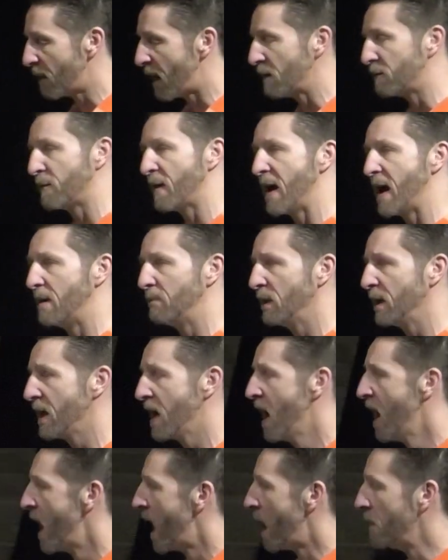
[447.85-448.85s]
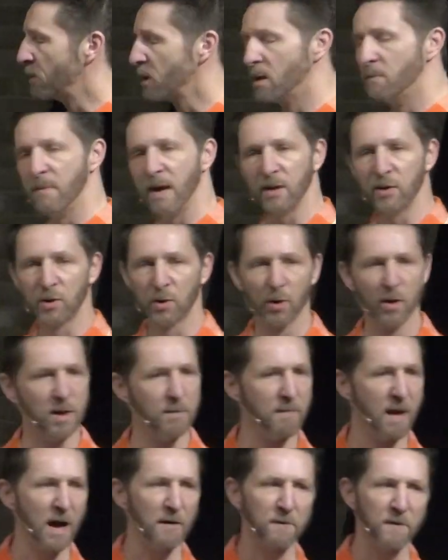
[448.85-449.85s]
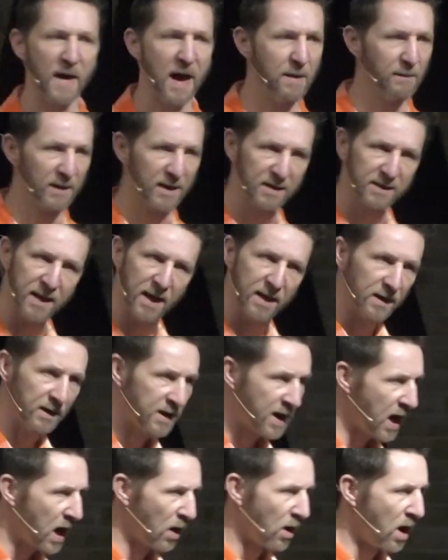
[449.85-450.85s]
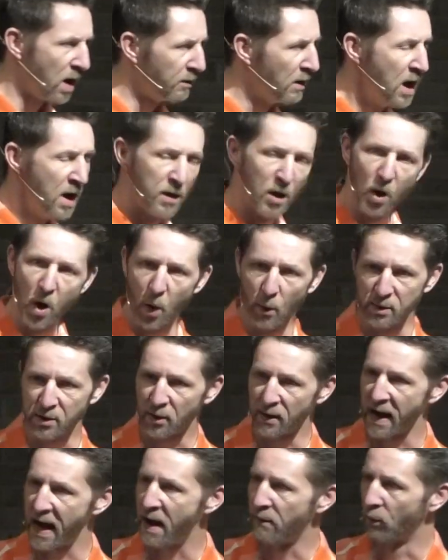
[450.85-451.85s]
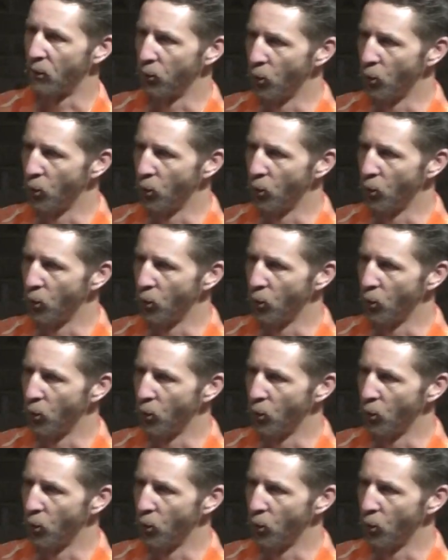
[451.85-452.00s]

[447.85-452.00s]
my family. I'm going to make sure that my family is taken care of. They're always going to have a